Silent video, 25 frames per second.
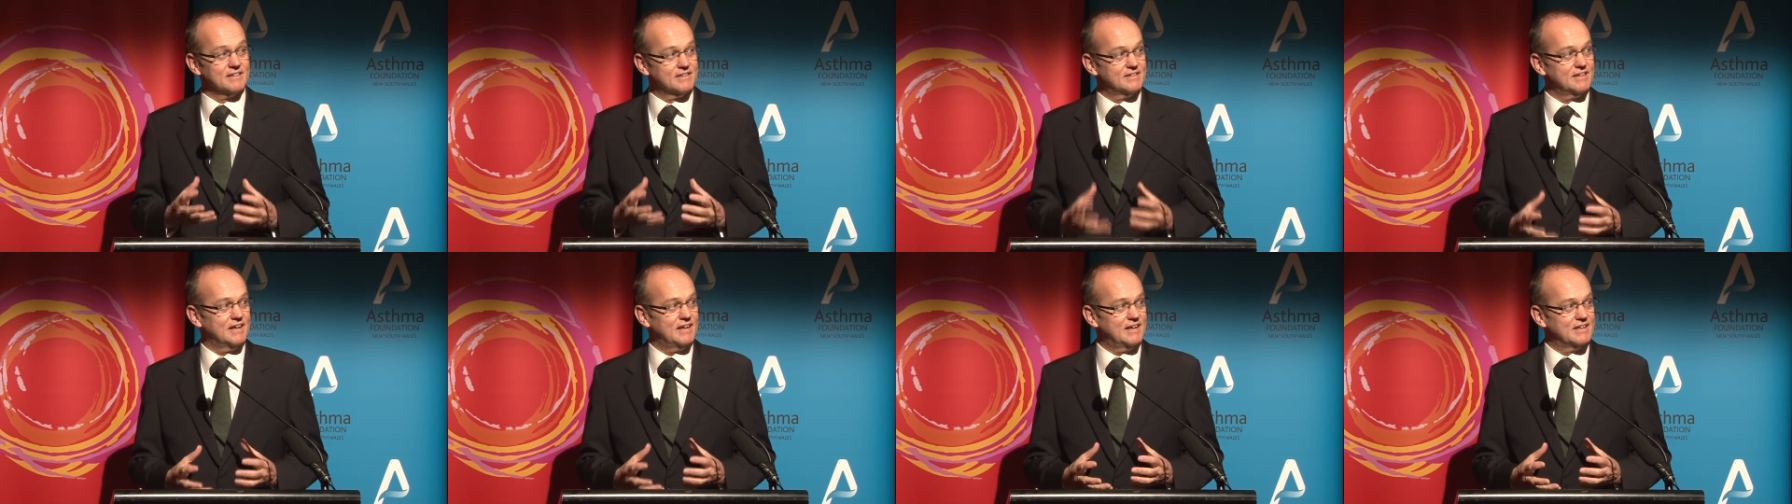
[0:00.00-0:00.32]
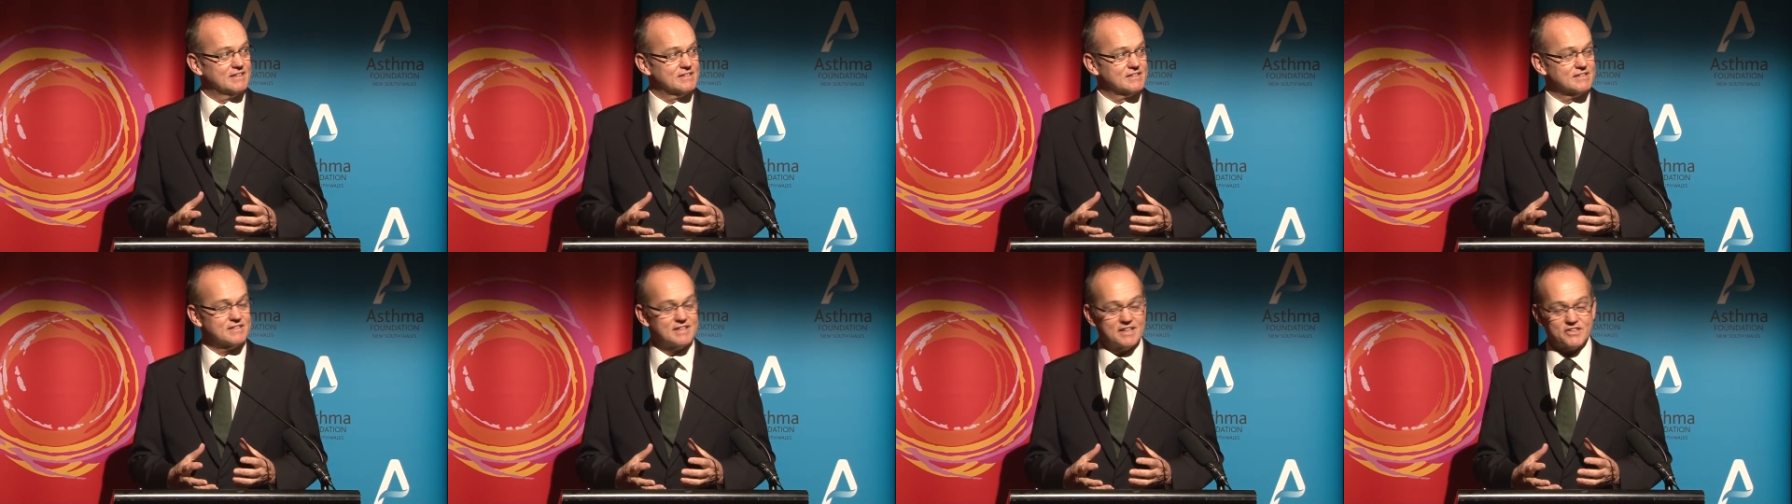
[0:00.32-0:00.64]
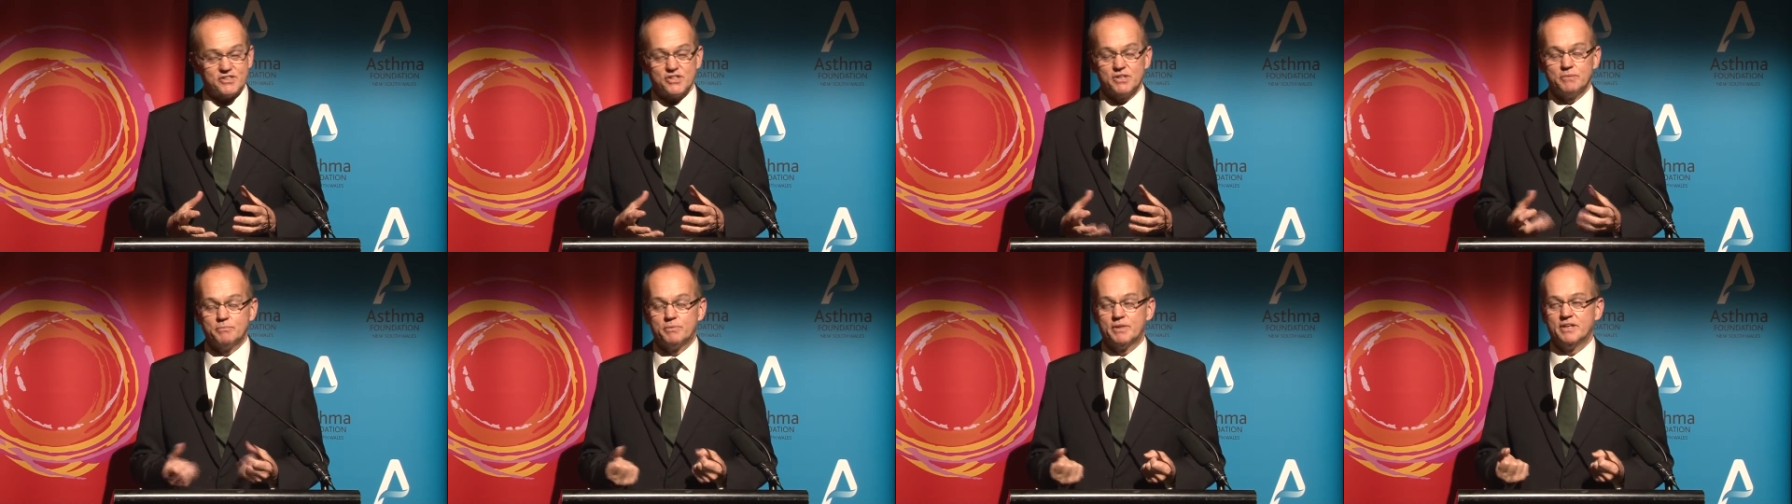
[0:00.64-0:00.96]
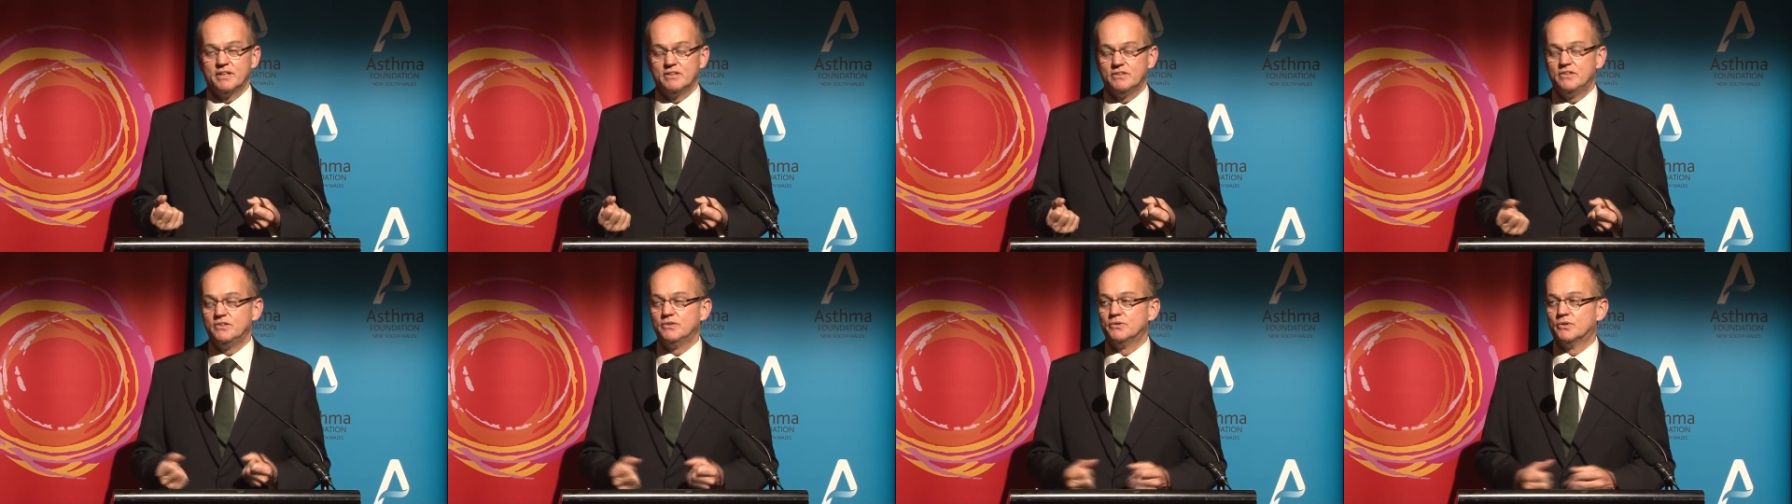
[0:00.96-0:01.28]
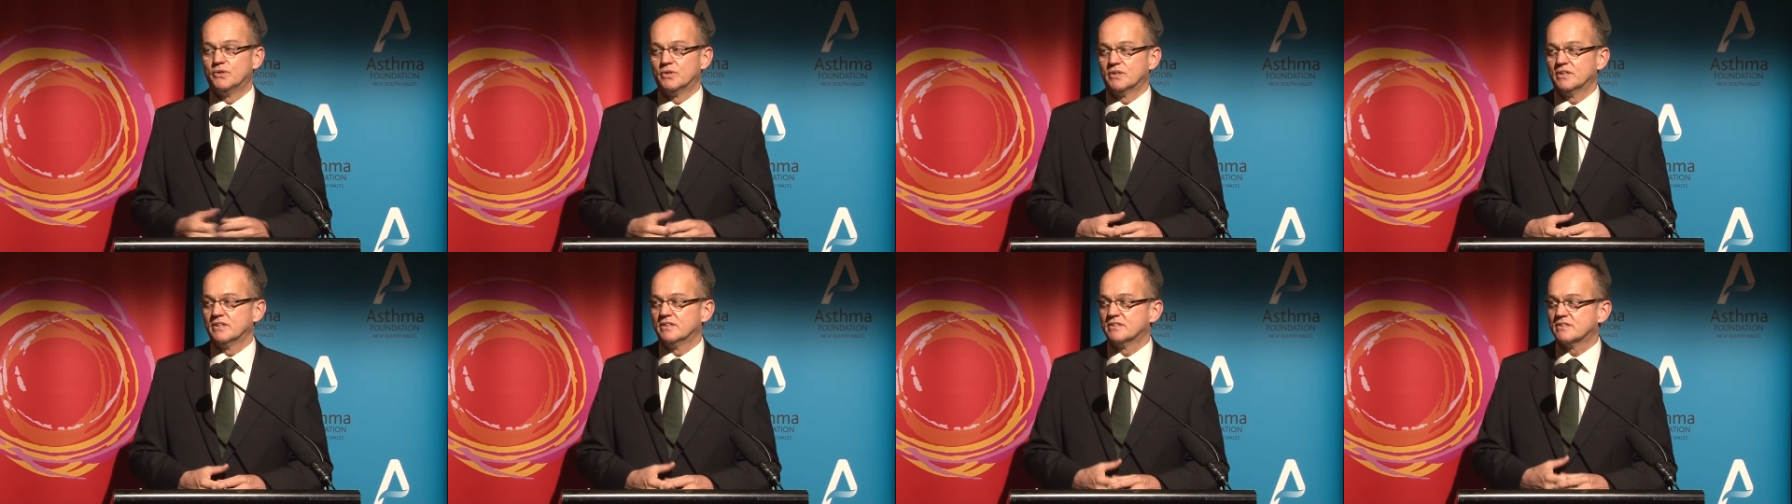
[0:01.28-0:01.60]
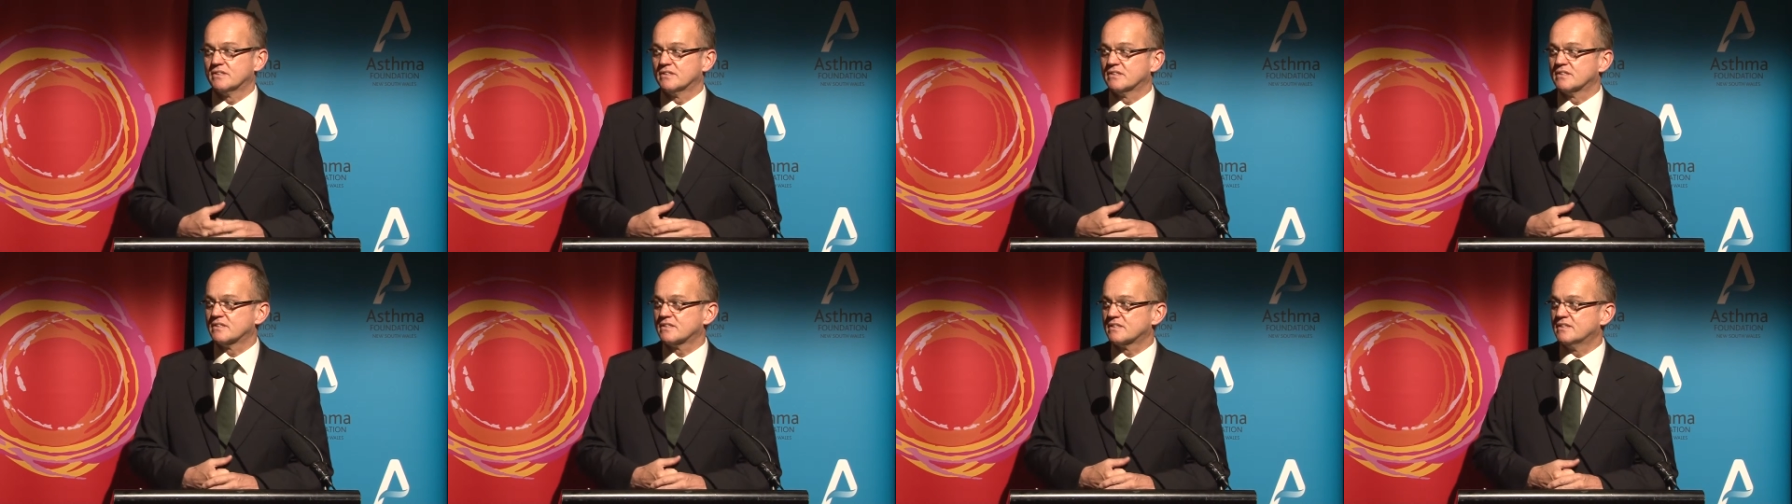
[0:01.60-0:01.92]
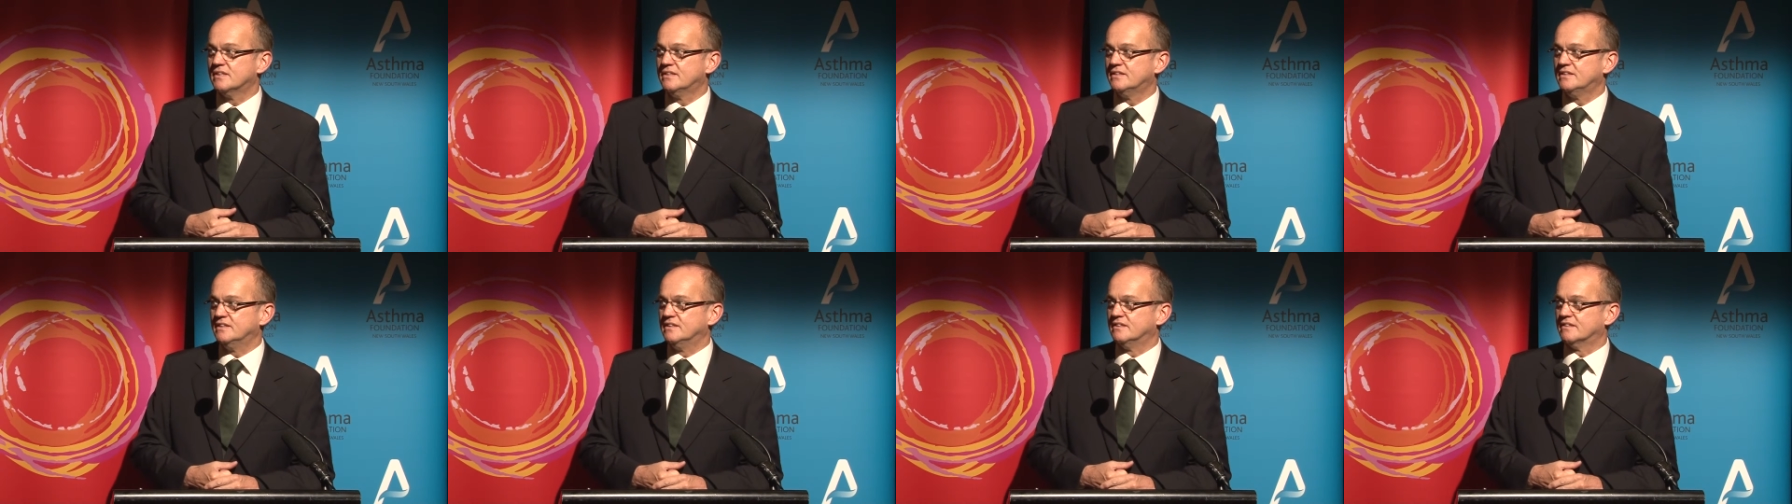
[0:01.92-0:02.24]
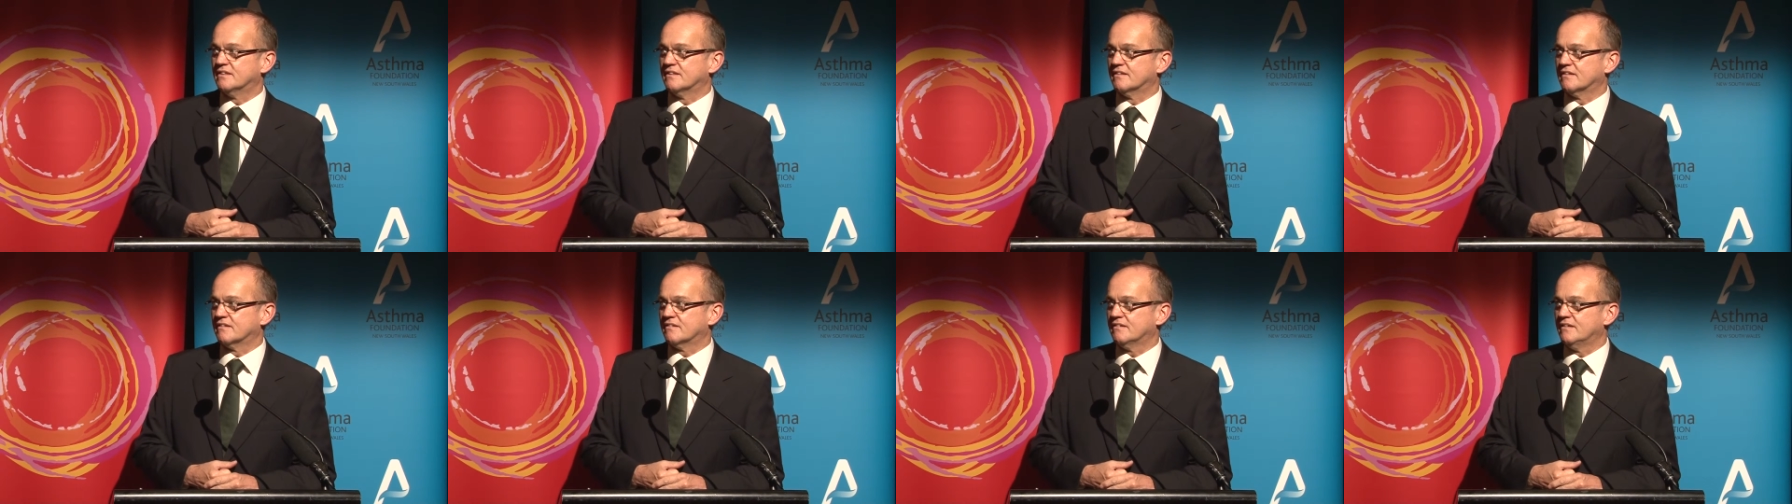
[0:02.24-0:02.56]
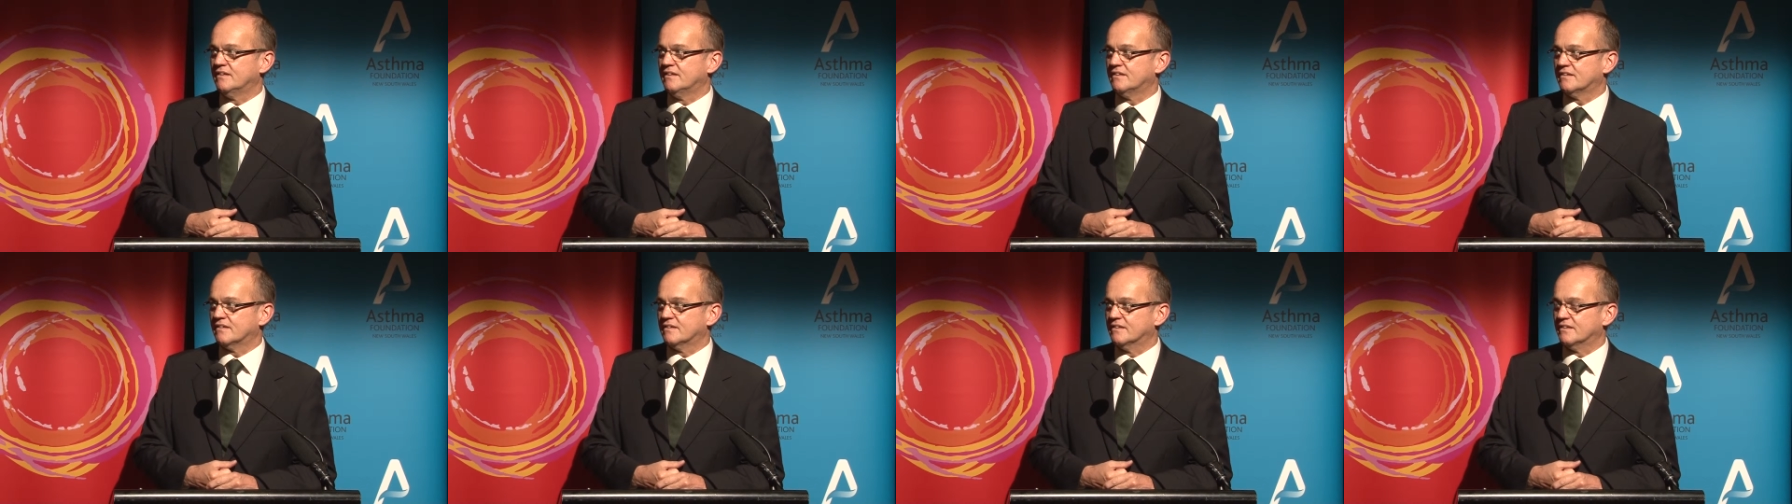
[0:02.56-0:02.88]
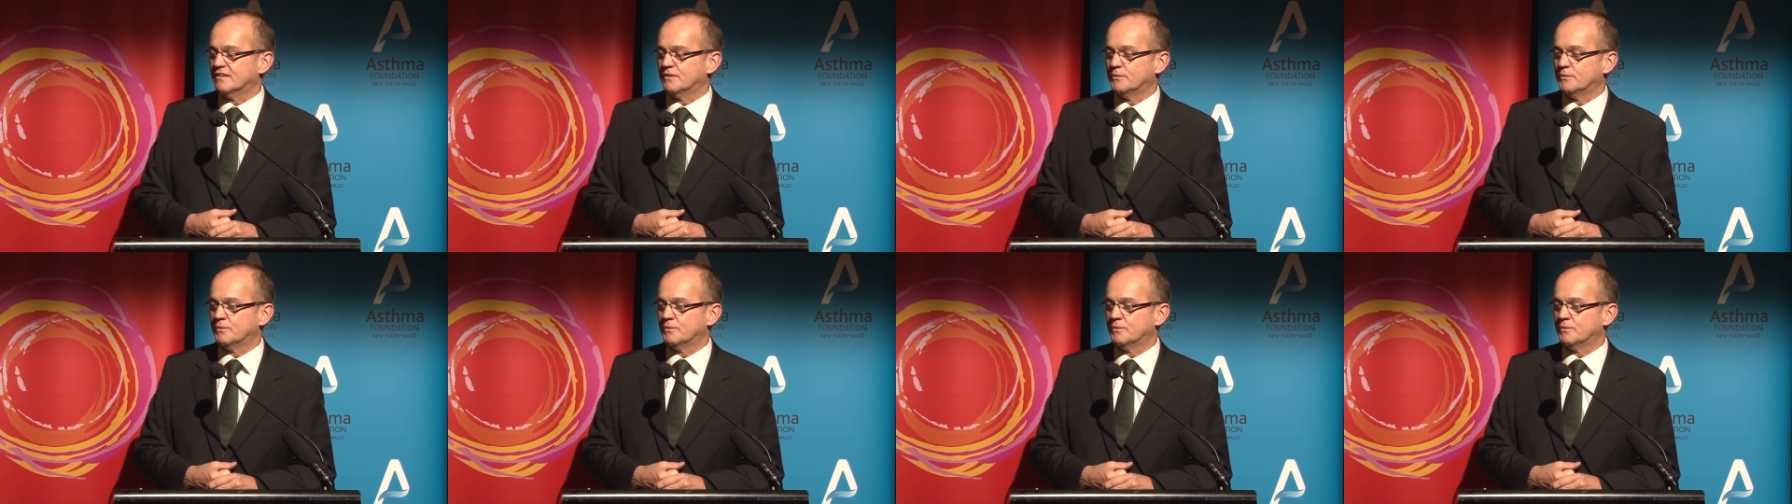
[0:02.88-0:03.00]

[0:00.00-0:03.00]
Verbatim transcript: it does is actually bring new audiences into the theatre.